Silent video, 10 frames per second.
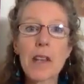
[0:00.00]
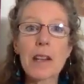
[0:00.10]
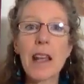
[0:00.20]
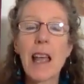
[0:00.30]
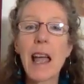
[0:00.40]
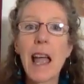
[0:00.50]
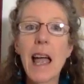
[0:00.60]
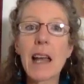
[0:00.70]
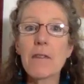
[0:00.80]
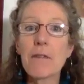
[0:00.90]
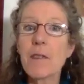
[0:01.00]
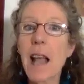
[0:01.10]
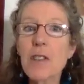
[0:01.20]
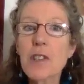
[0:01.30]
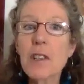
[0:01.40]
And if
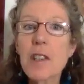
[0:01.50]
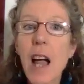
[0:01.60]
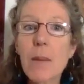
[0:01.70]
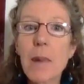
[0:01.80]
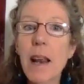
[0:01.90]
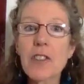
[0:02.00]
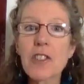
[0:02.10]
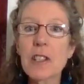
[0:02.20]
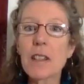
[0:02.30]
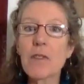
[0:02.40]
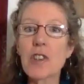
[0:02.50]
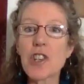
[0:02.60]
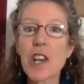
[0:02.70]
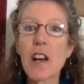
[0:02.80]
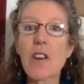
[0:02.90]
now's a good time, I'd actually love to
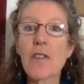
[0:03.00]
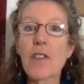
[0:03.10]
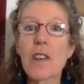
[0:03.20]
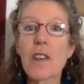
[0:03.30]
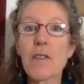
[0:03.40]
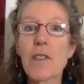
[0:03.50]
share the